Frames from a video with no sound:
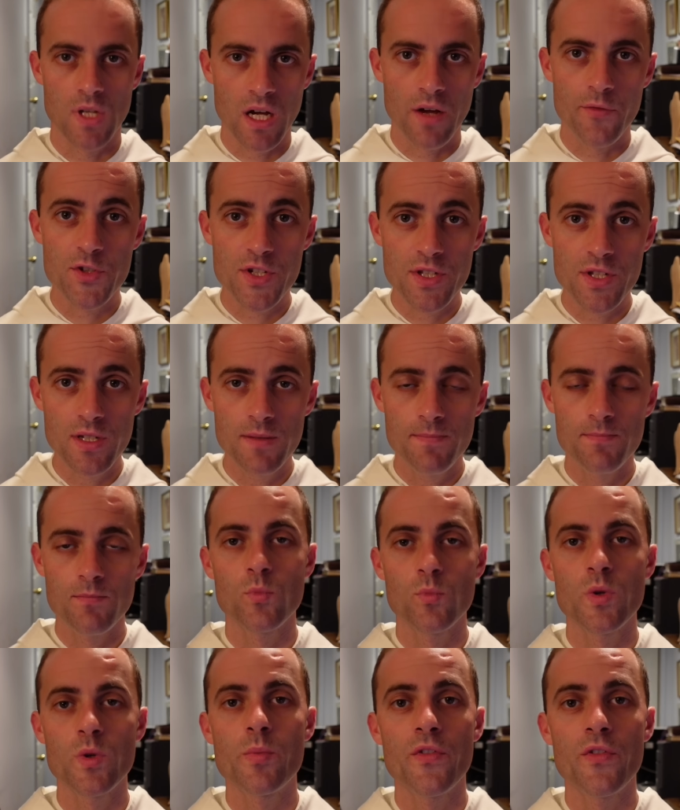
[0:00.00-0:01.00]
Obviously,
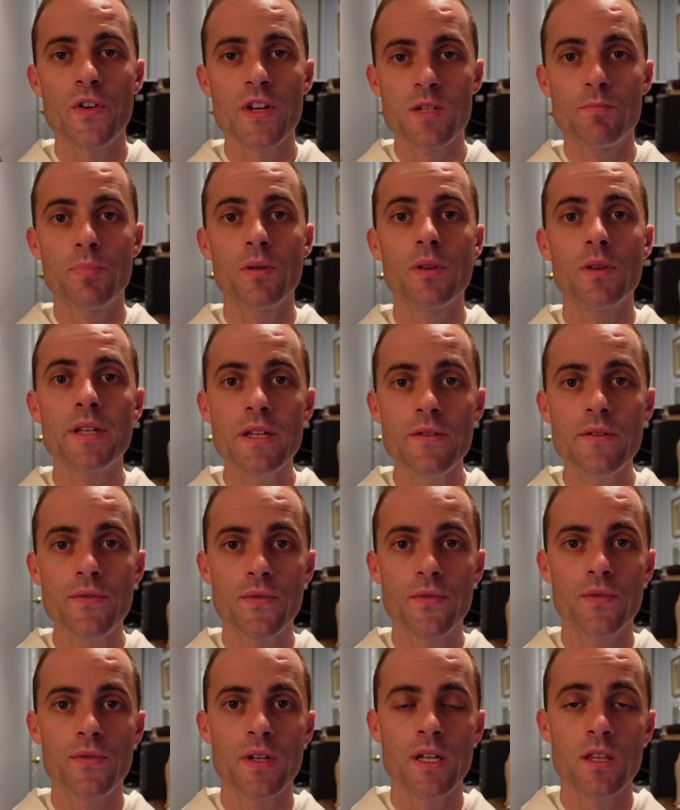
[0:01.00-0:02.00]
we profess
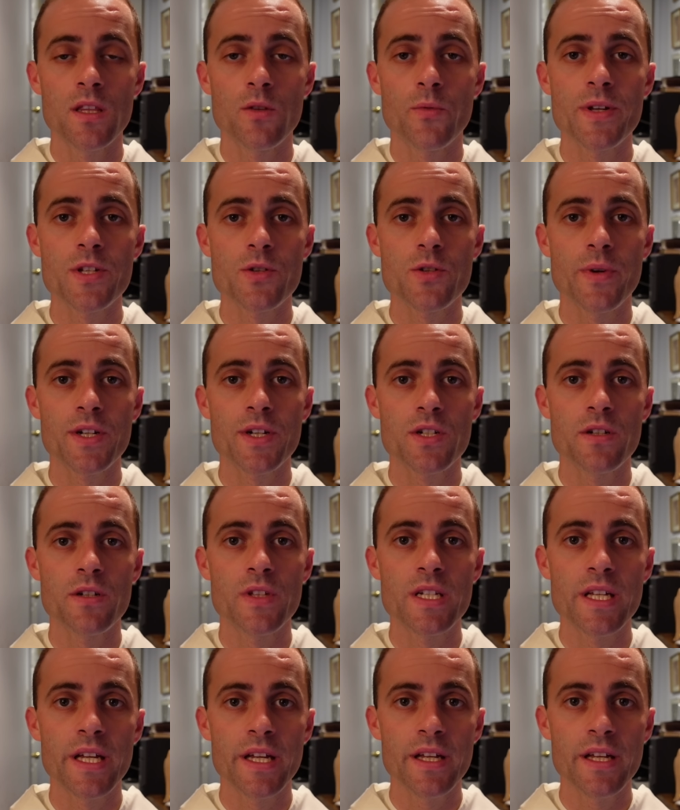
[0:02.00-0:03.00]
belief in the resurrection of the
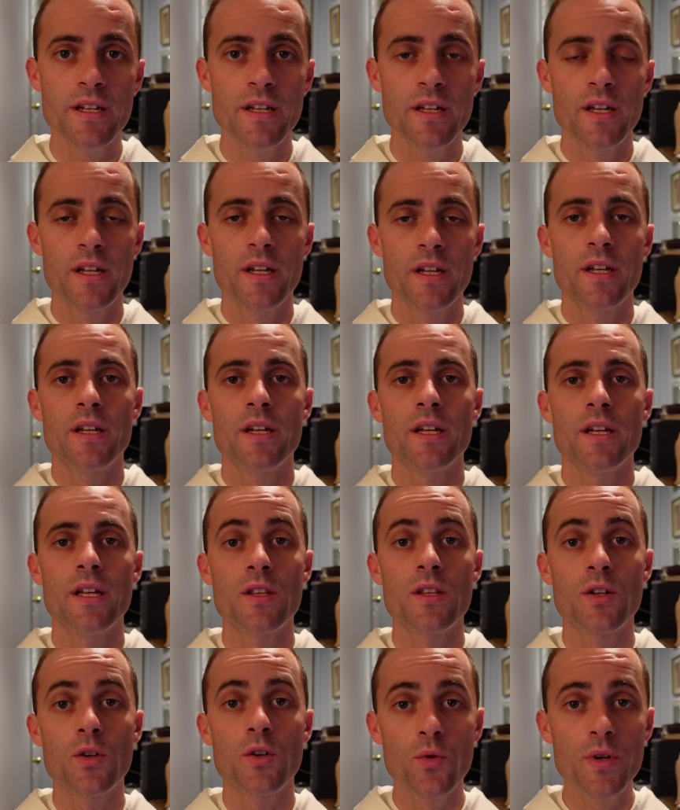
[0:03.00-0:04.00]
dead in
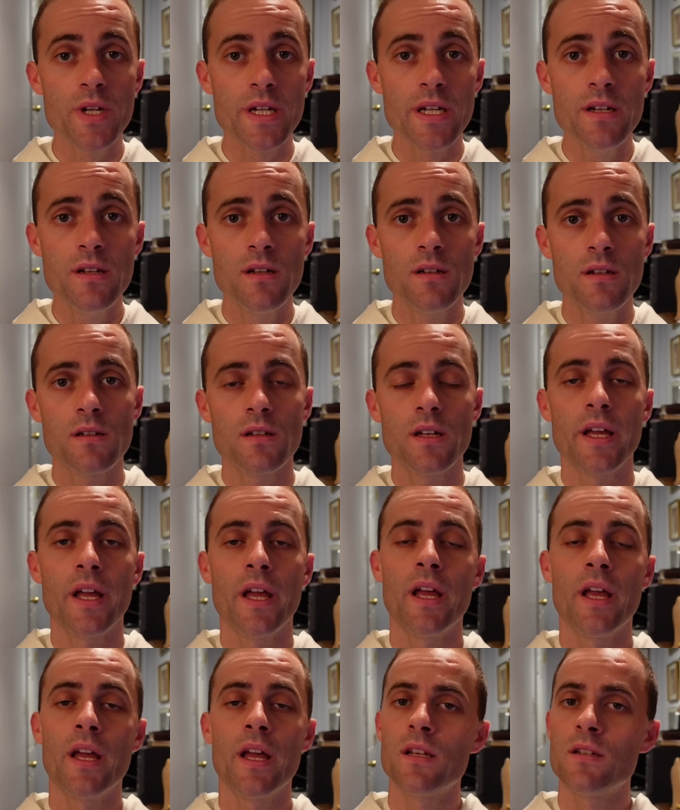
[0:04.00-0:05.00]
the creed,
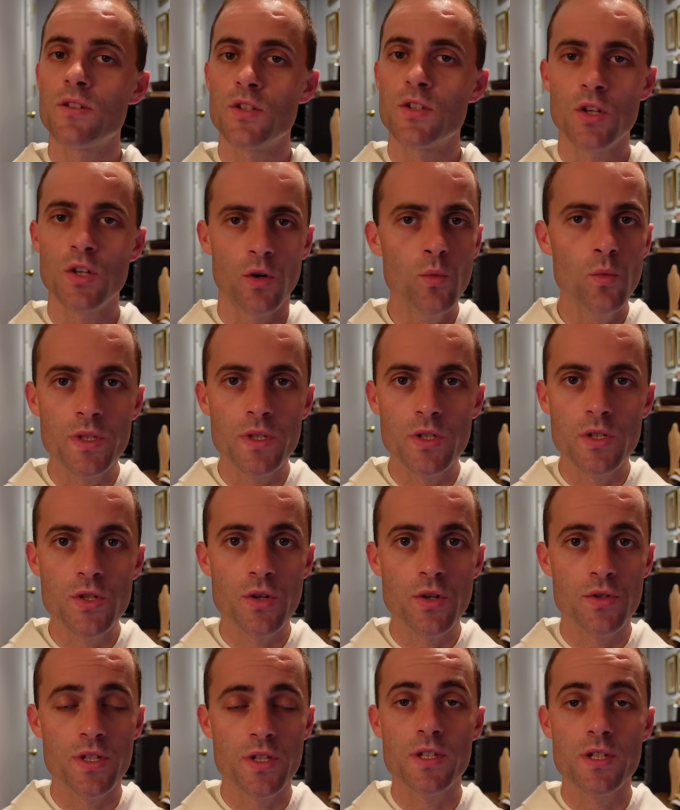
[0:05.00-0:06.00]
and, you know, when you
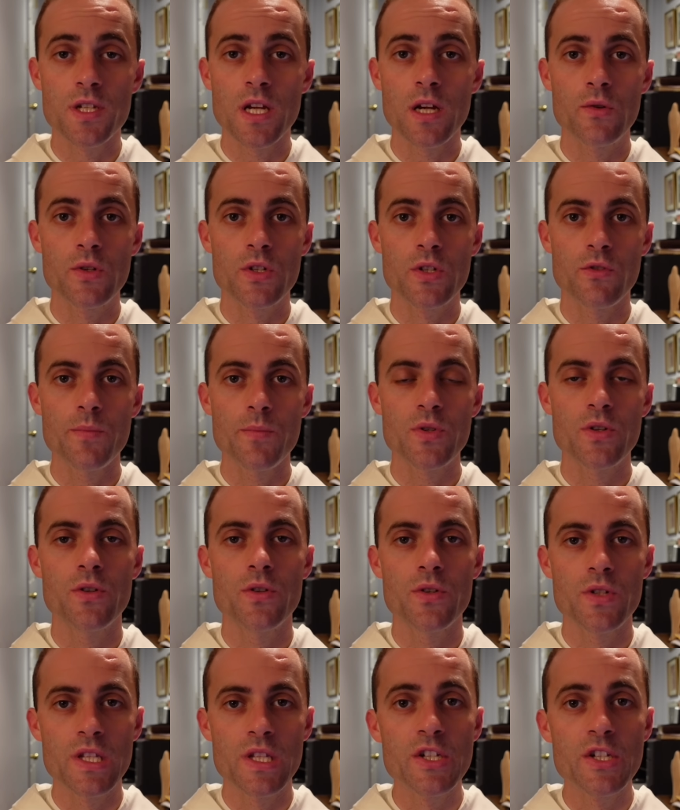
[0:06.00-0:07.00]
search the sacred
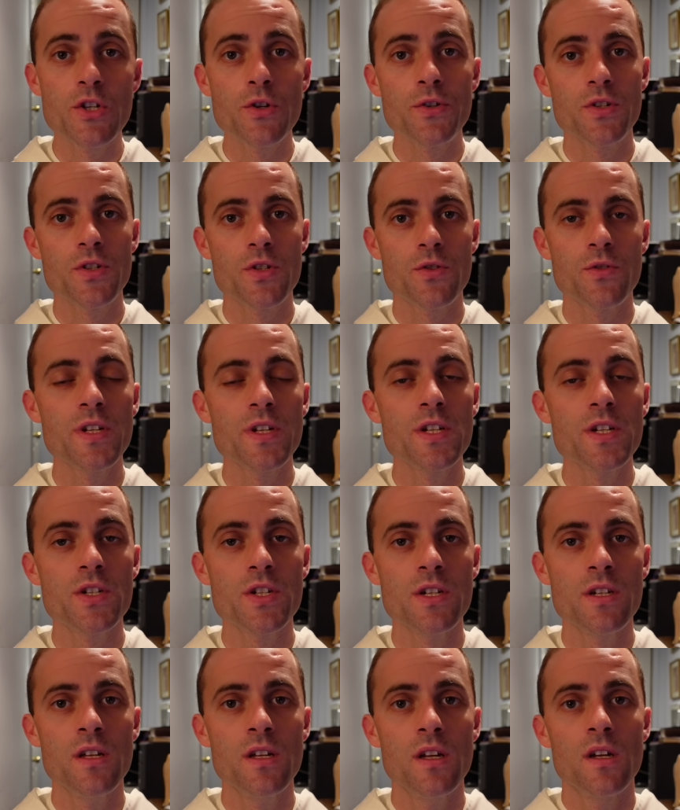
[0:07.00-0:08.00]
scriptures and the church's
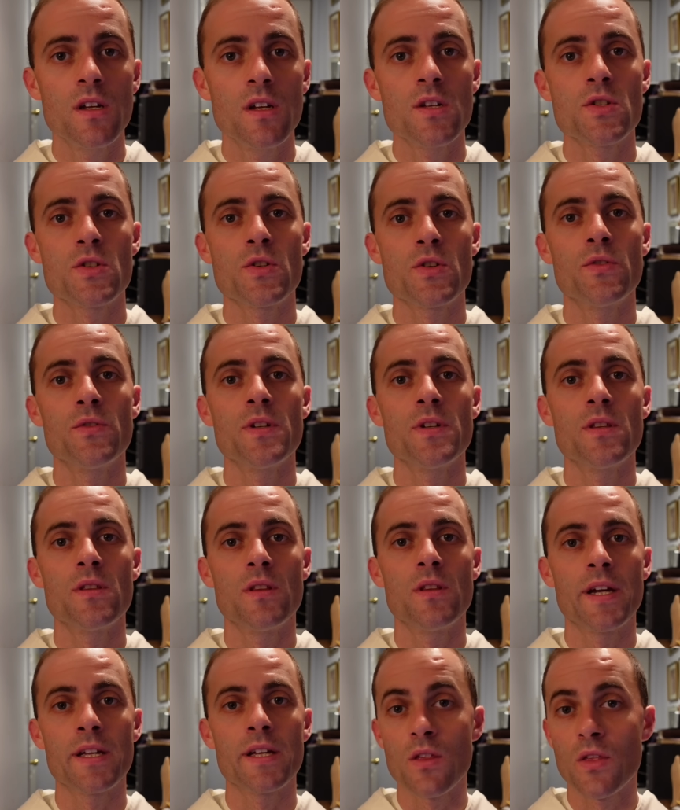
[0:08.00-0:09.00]
tradition, certainly
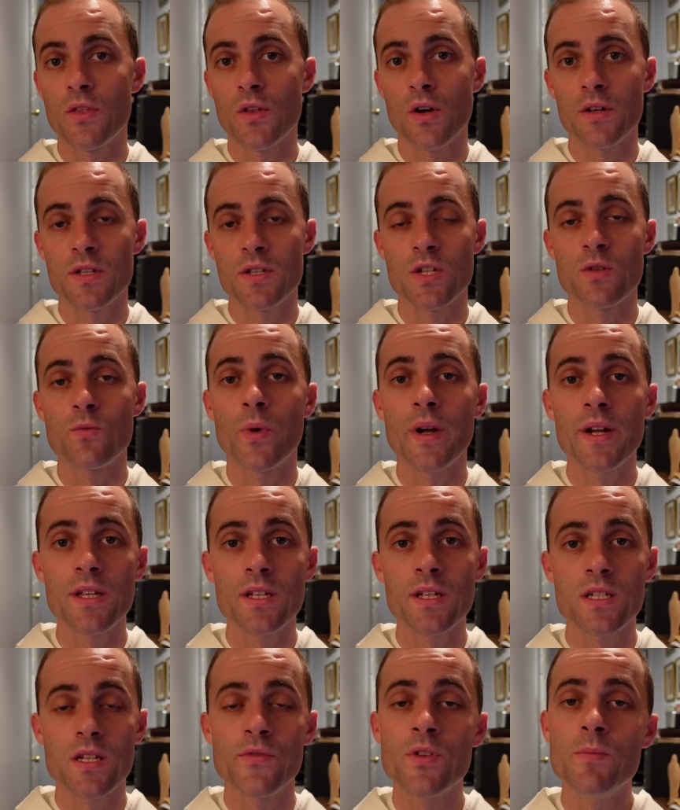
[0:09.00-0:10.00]
like the thoughts and
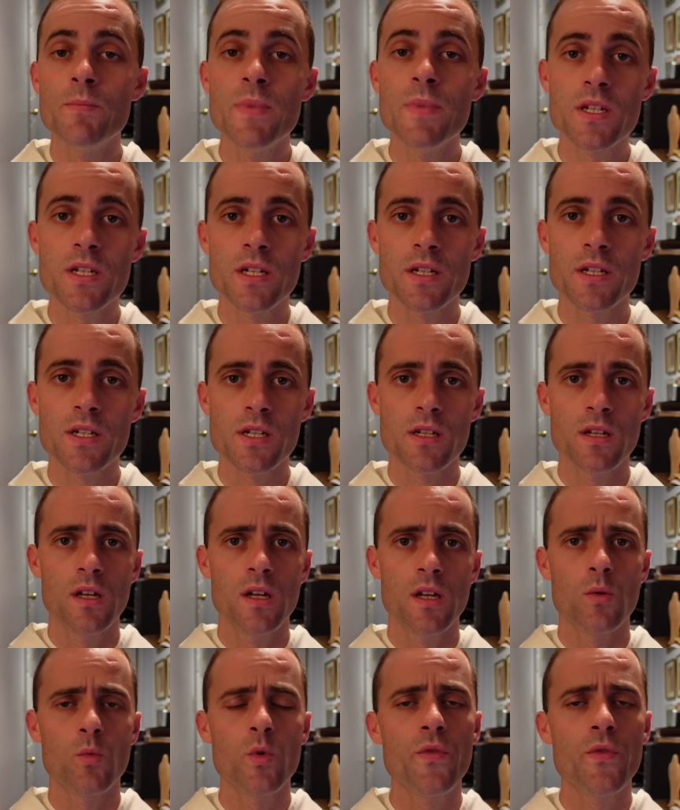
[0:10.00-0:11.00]
writings of the mystics,
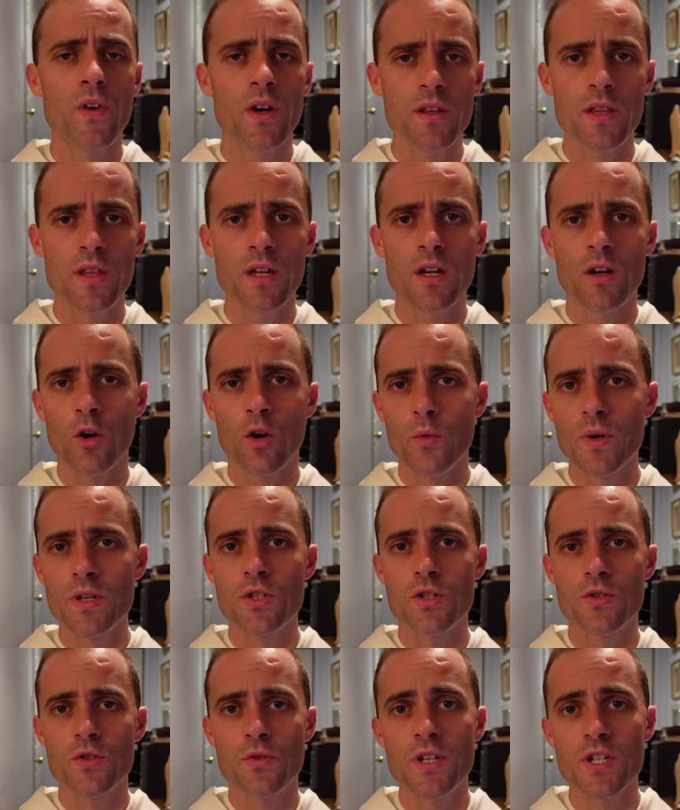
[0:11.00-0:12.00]
we find there a
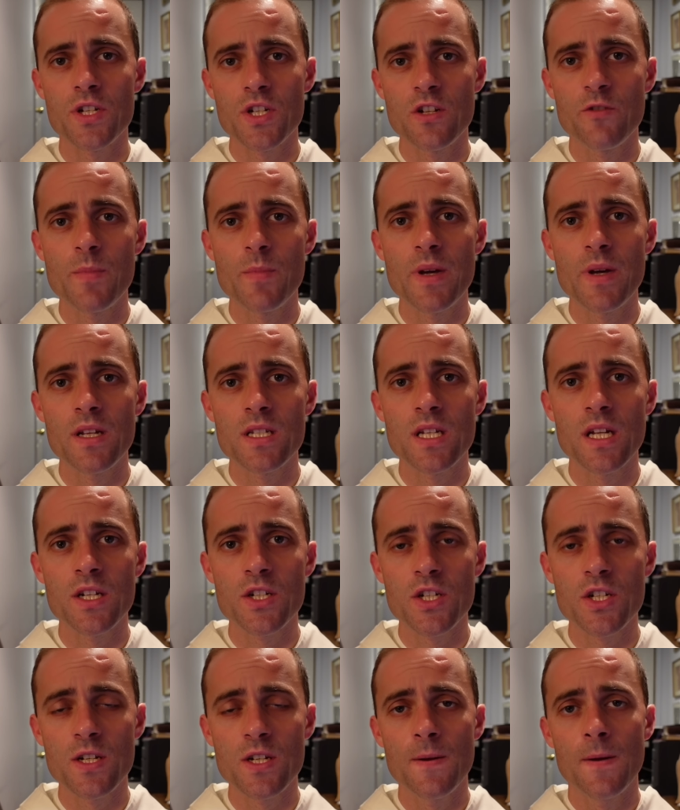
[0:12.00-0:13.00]
rich tradition of
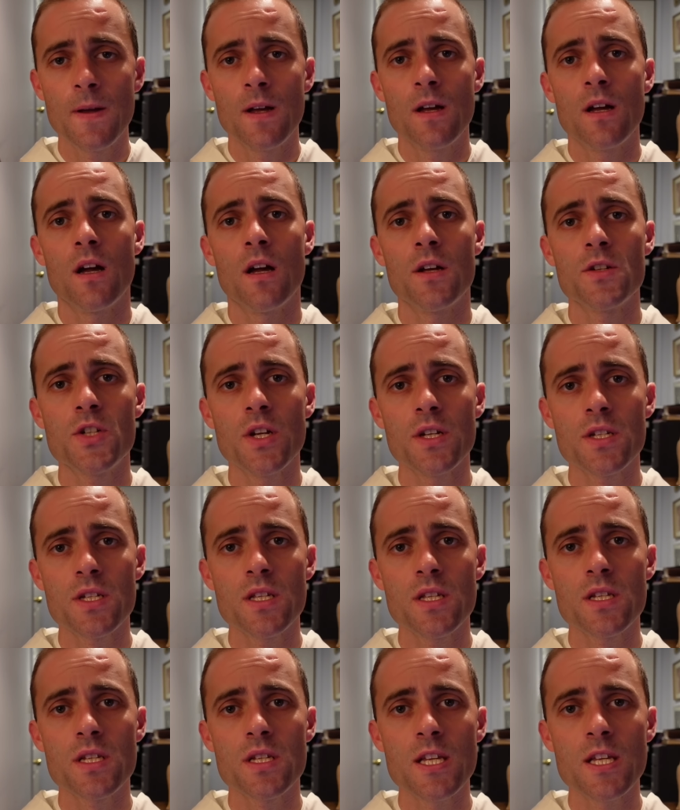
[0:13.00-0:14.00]
meditation on just
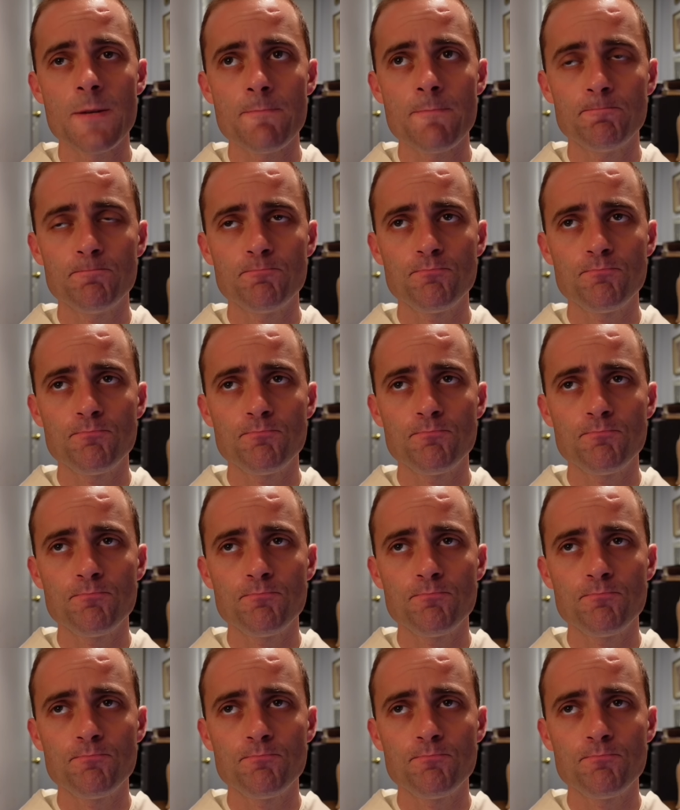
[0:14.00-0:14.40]
this theme.